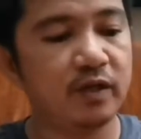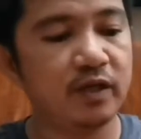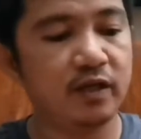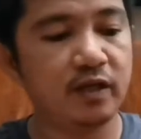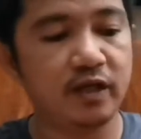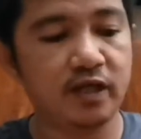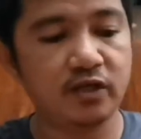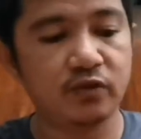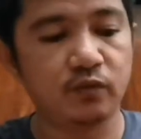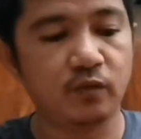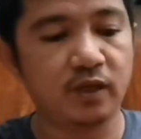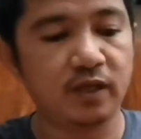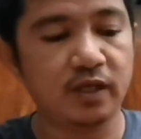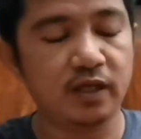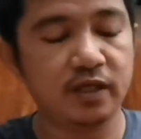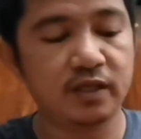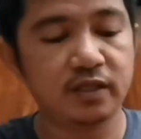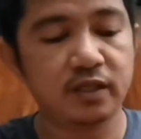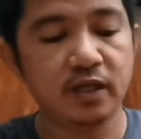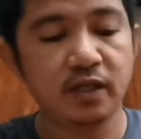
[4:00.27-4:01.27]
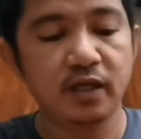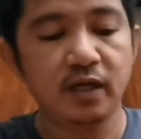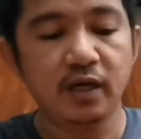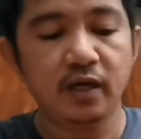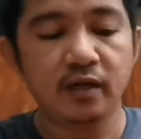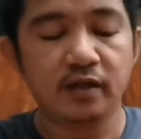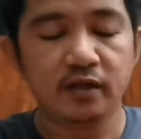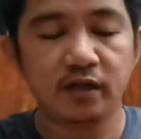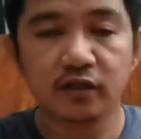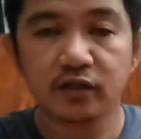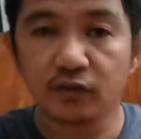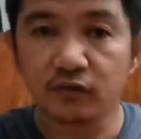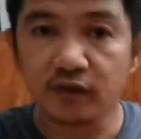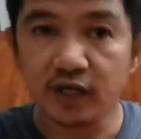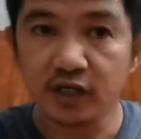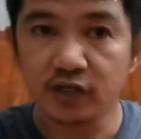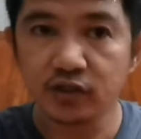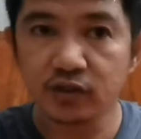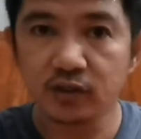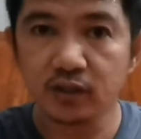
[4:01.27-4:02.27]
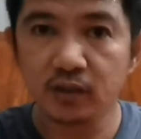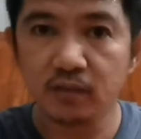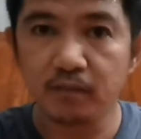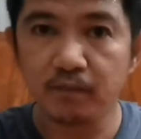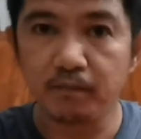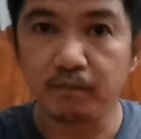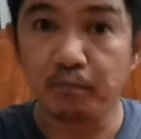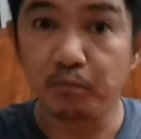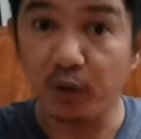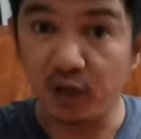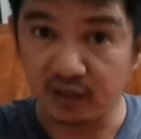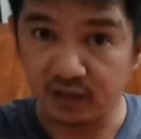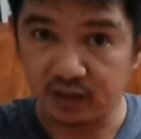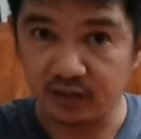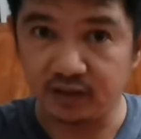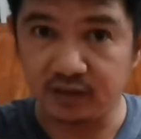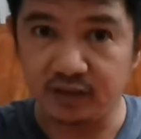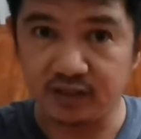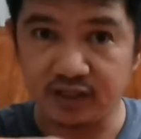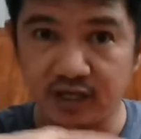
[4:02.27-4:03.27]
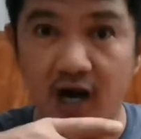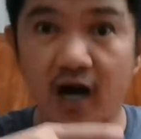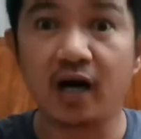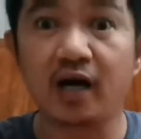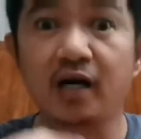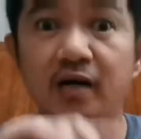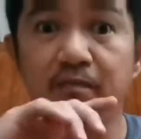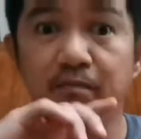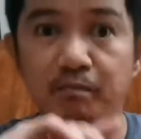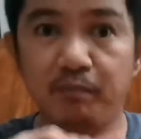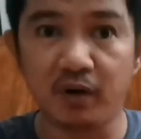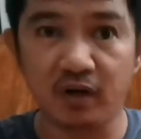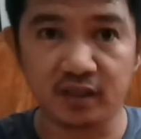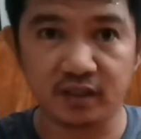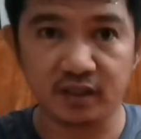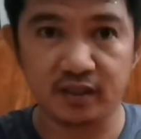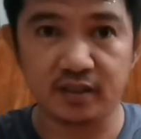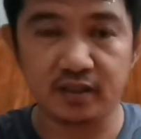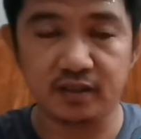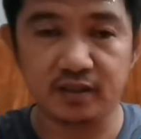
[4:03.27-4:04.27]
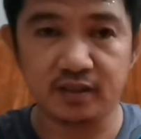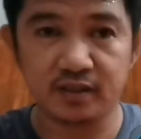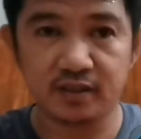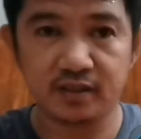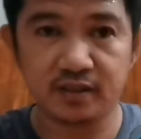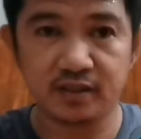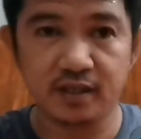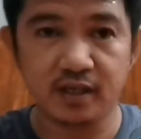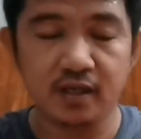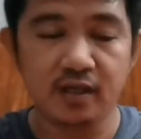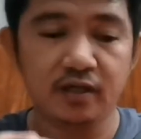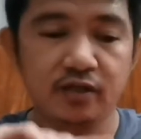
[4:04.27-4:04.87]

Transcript: with this one is the directional buttons are buttons.